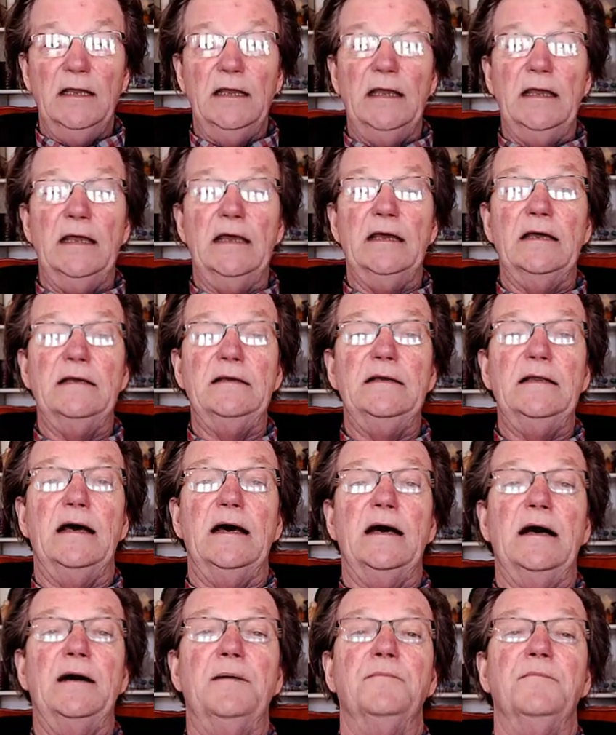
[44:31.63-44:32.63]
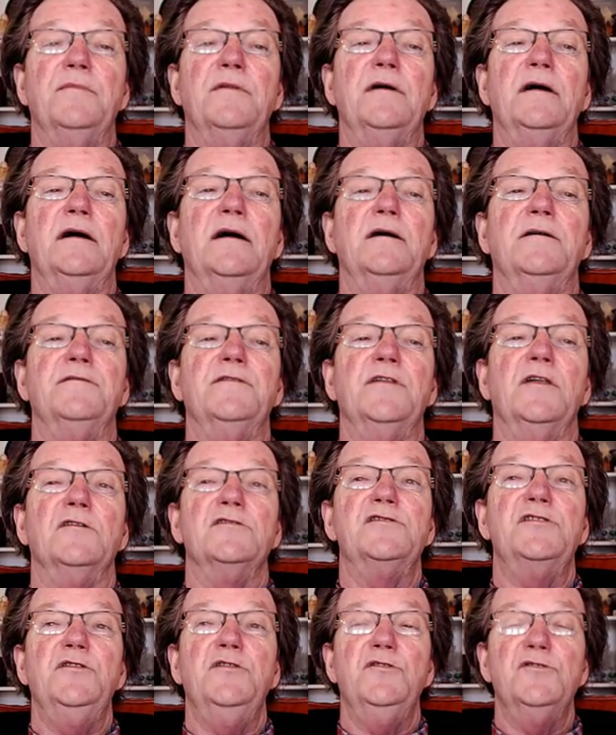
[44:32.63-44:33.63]
And for
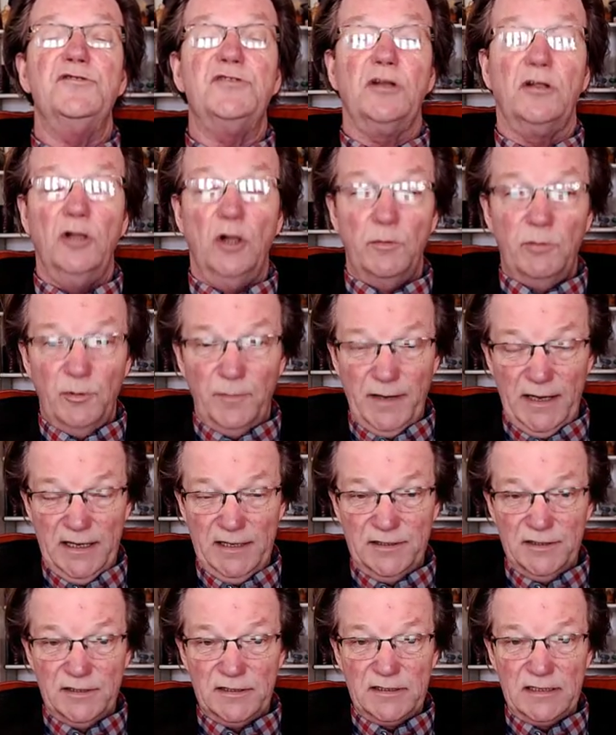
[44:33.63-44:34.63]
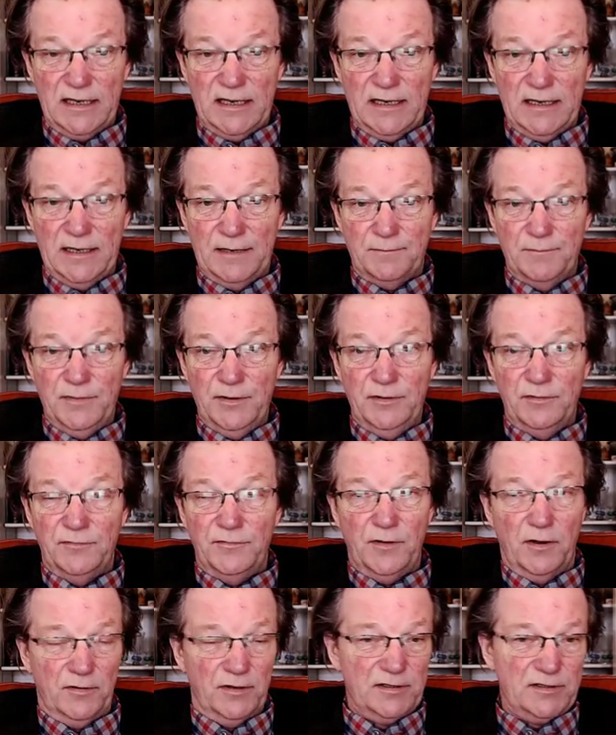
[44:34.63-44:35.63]
those who use the global pages,
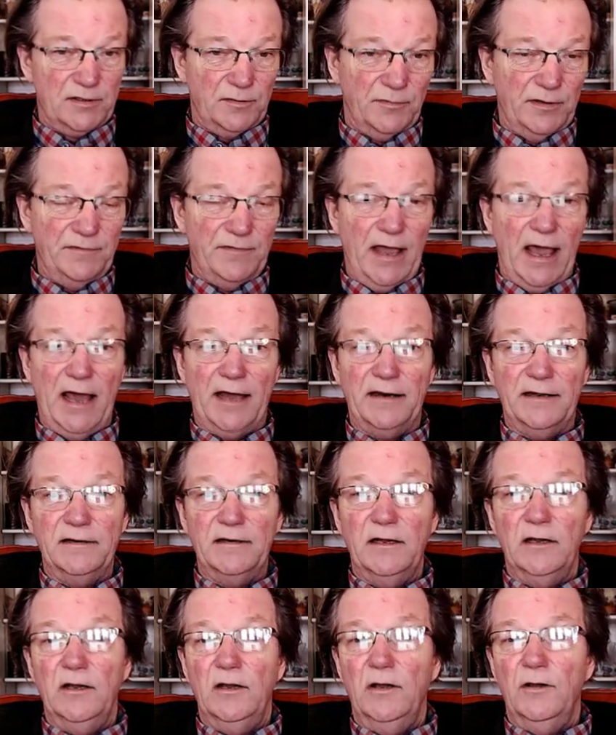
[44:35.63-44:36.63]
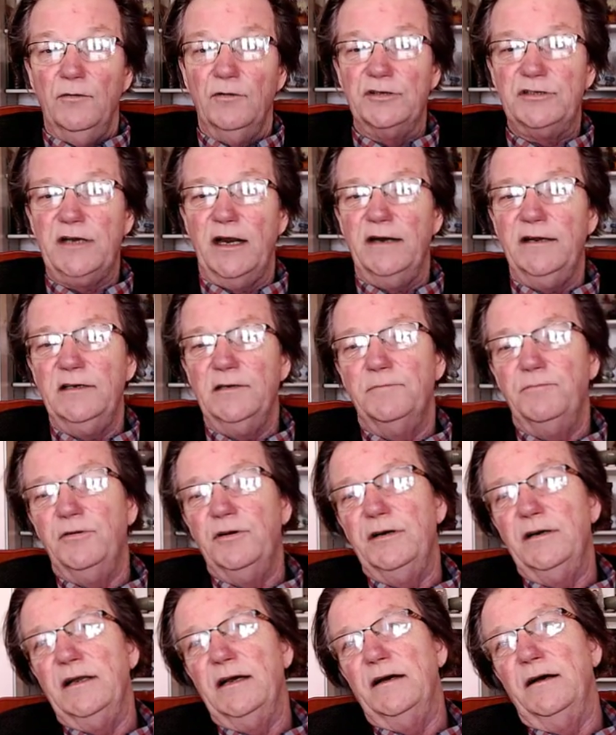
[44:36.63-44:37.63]
you'll notice that we're starting to
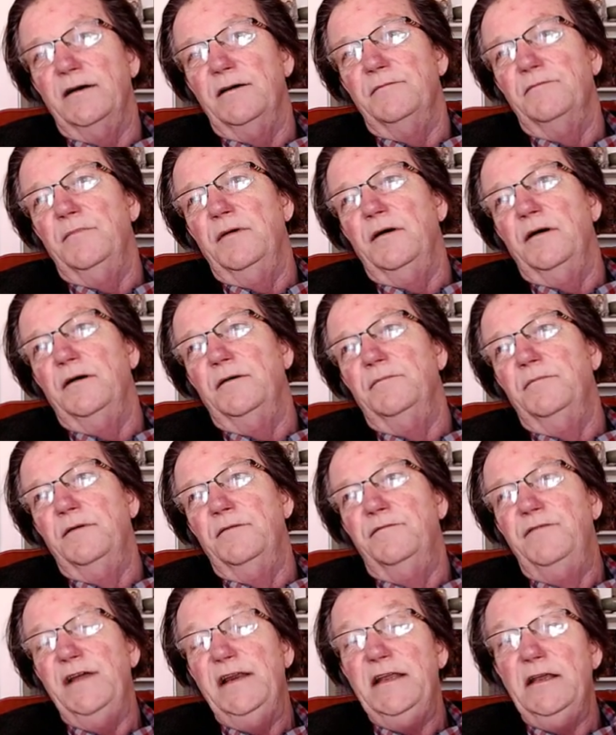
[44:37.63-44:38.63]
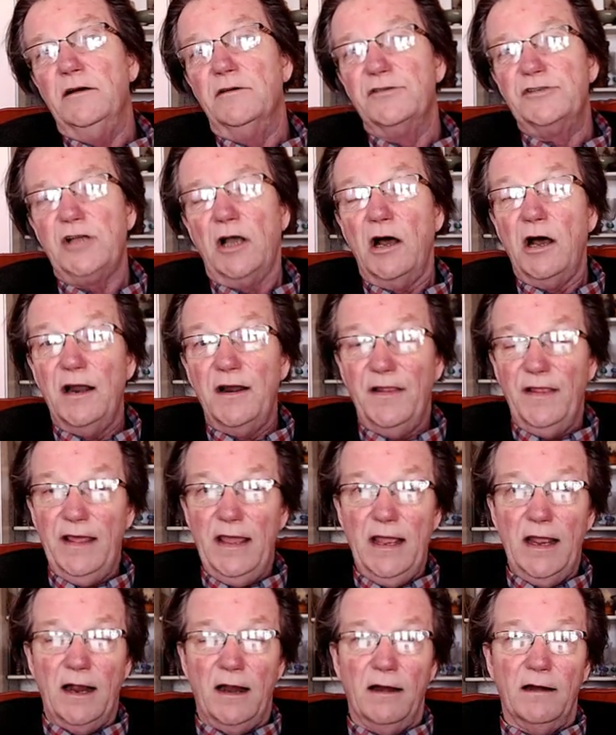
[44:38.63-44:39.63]
put videos on
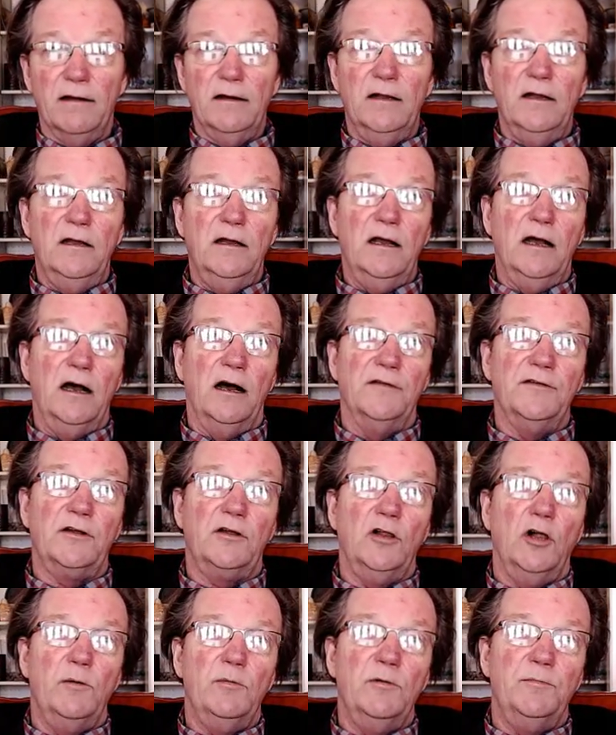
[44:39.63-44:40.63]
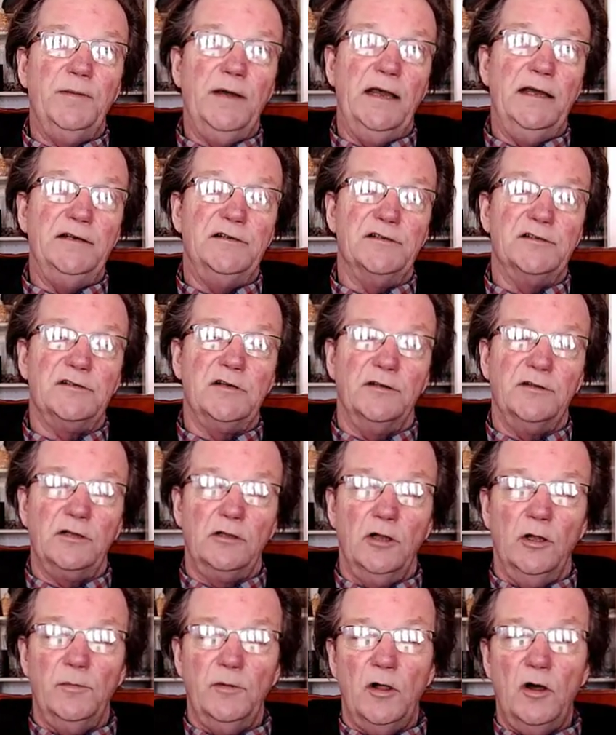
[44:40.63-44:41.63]
there on the global pages, on
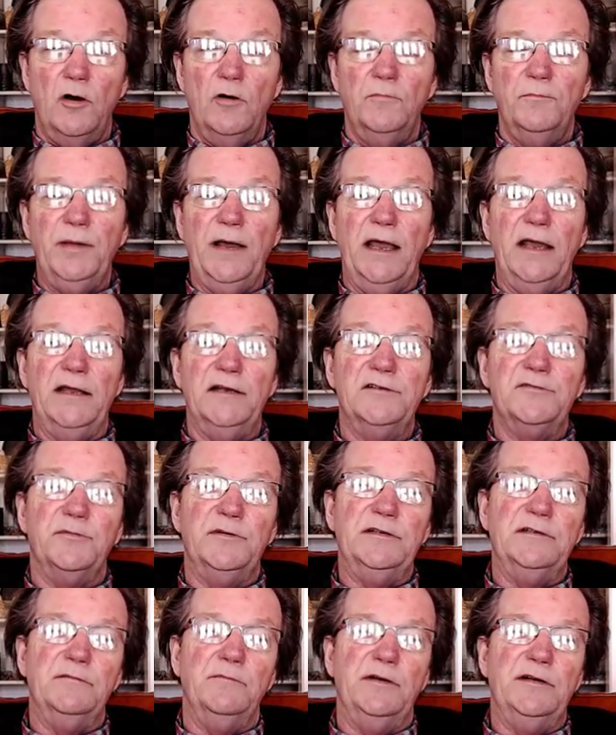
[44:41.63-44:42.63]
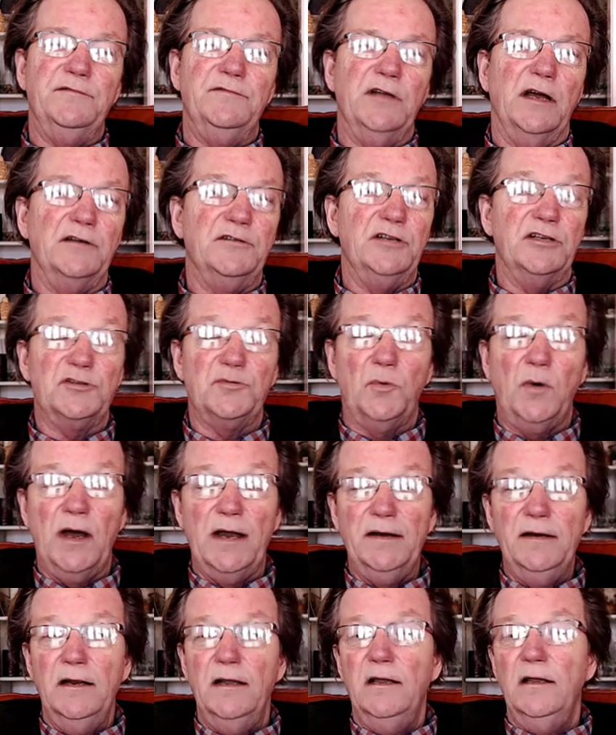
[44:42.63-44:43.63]
the global homepage. We've done just
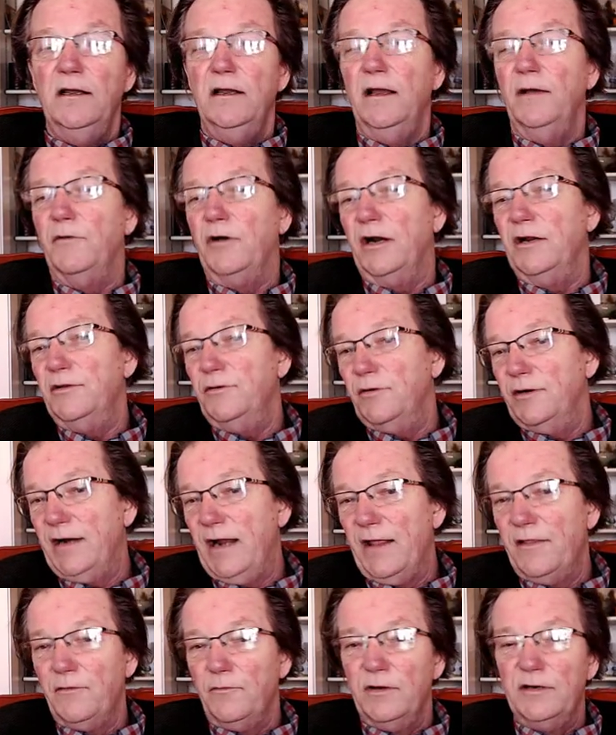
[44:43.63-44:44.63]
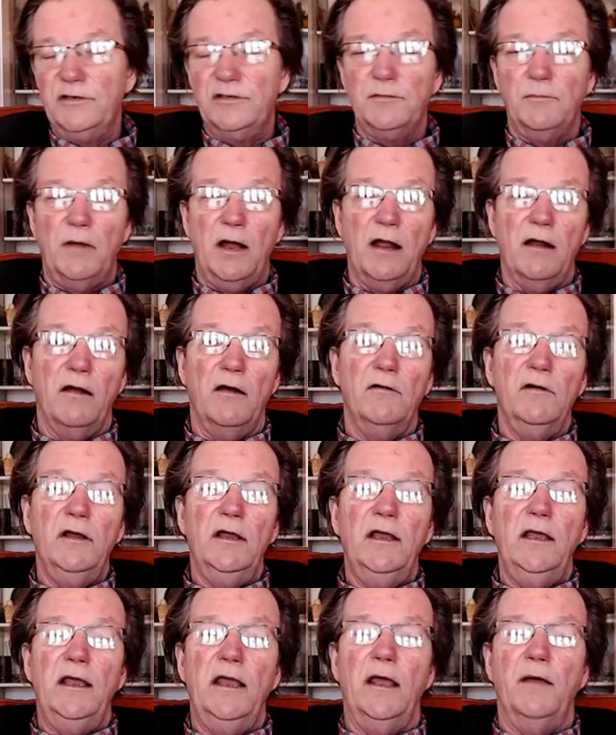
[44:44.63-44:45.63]
one, and we're going to do another one tomorrow.
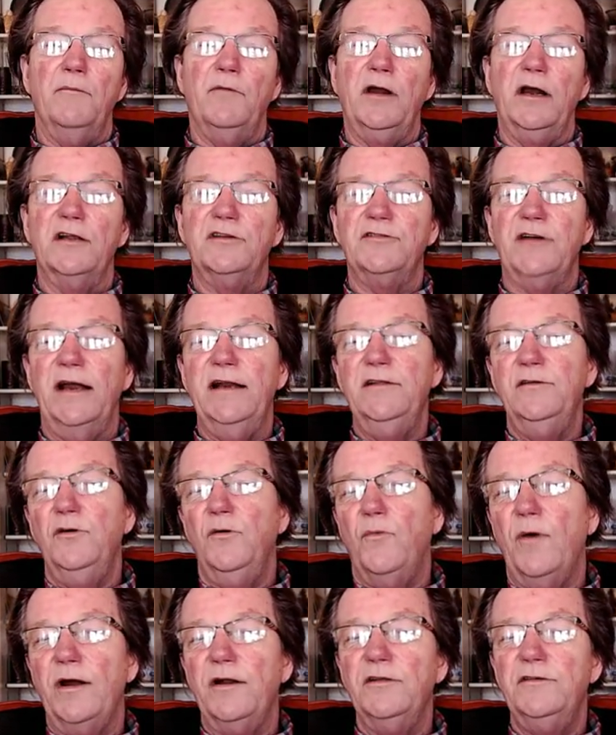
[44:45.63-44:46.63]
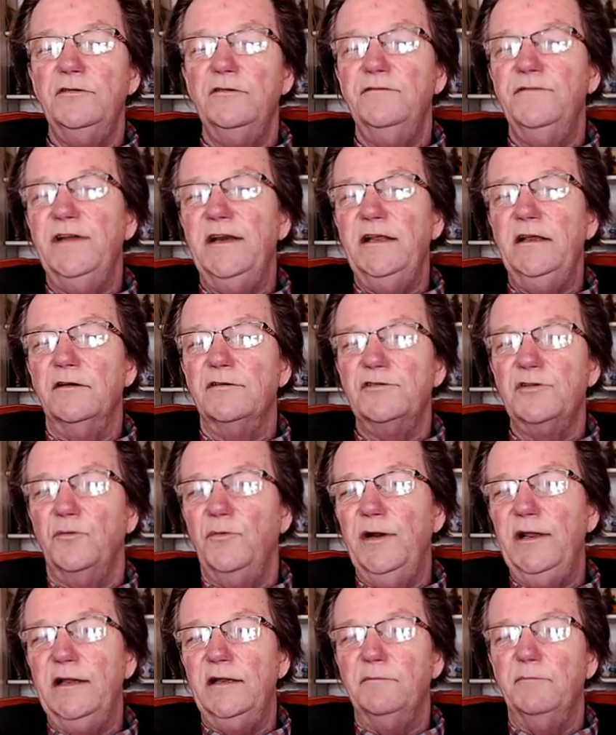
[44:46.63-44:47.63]
And we're going to try to do one or two videos
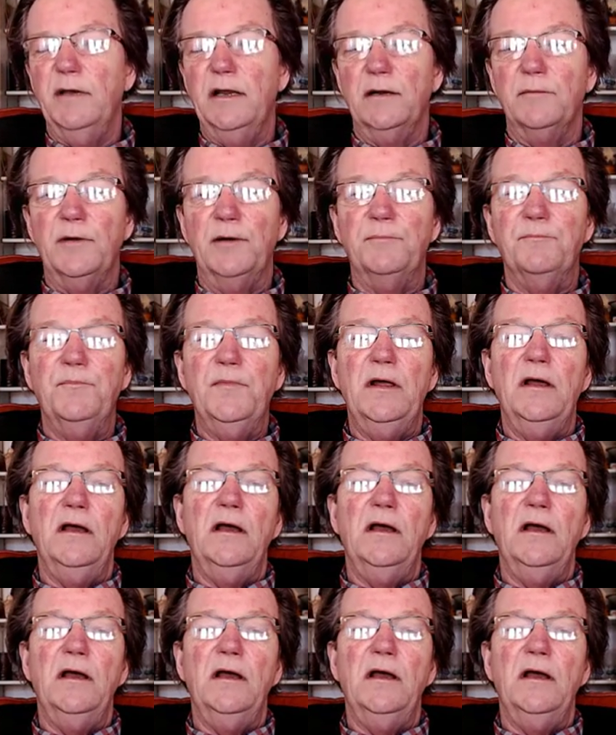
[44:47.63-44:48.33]
a week minimum